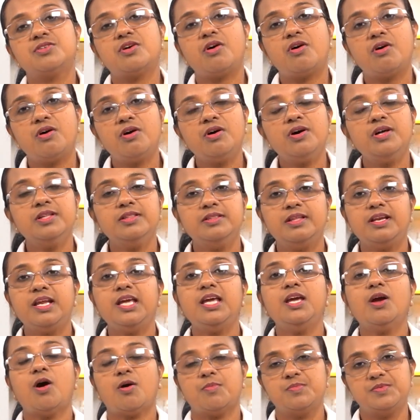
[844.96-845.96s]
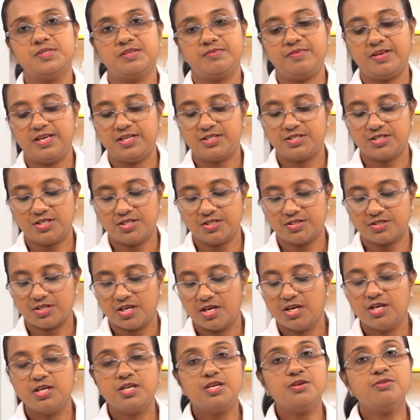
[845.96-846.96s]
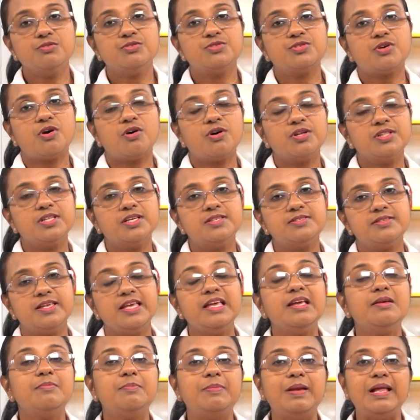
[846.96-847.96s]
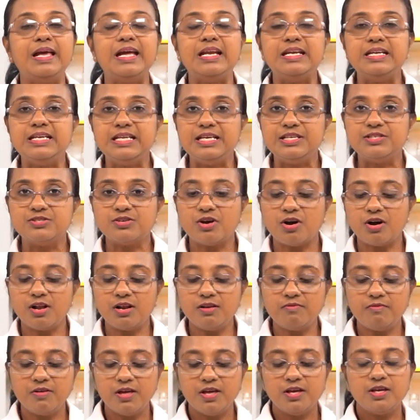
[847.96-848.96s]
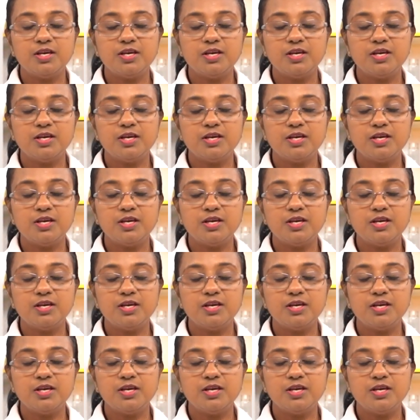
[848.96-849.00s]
saw three observations. You saw the zinc plate dissolve.